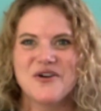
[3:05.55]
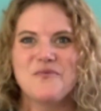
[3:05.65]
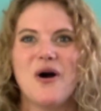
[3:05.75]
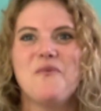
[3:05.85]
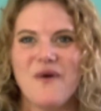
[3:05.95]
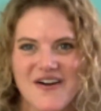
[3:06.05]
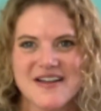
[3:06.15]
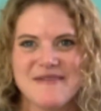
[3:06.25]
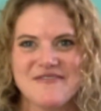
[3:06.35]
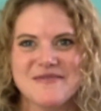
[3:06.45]
Well,
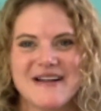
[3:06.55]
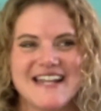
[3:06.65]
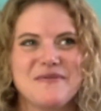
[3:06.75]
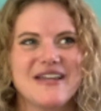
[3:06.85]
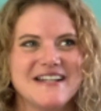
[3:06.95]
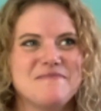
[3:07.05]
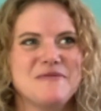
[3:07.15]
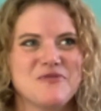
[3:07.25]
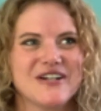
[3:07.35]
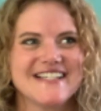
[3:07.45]
welcome everybody. We couldn't be
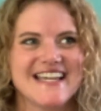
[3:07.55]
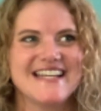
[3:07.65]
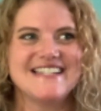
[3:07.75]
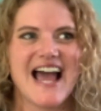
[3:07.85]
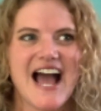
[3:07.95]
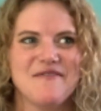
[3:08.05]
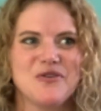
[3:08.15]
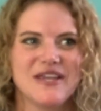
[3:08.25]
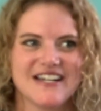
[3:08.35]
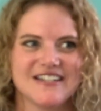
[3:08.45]
more excited to have
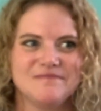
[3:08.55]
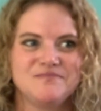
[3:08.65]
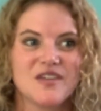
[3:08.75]
you here.